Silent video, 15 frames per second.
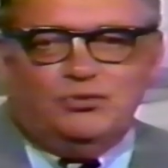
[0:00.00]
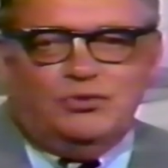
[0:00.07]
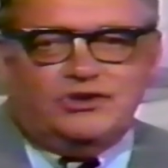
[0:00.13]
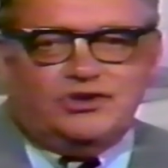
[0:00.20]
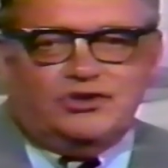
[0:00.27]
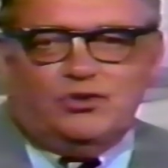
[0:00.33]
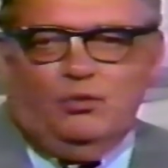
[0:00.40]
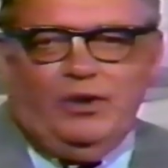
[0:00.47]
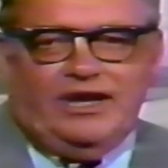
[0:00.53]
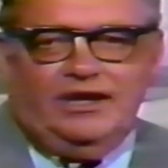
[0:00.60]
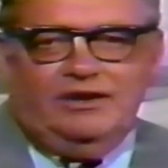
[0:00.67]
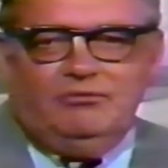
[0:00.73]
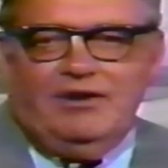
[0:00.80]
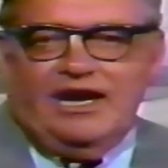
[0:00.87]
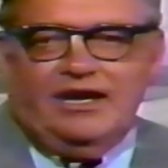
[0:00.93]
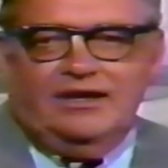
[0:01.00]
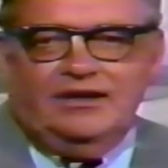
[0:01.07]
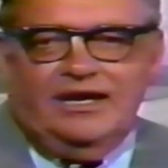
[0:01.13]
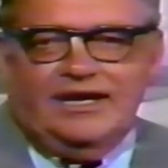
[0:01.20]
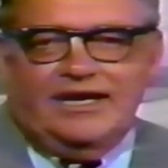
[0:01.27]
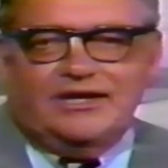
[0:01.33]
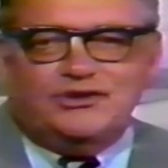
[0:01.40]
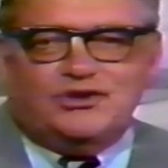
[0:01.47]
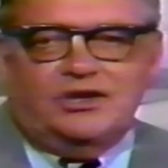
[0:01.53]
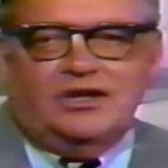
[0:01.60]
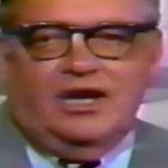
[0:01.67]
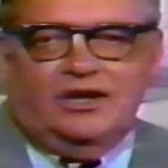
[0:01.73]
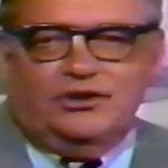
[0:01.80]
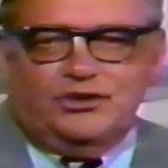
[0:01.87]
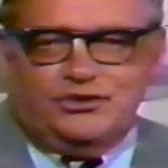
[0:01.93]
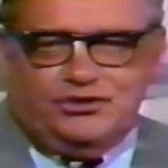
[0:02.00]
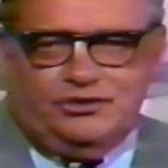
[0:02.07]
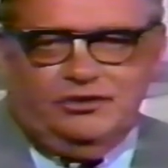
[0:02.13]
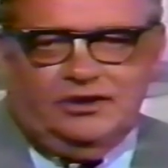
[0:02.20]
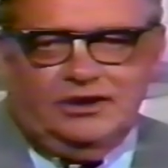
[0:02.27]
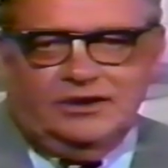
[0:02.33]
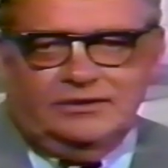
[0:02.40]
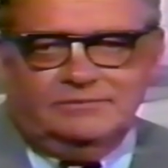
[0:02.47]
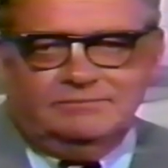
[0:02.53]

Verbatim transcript: which is quickly recognized and understood.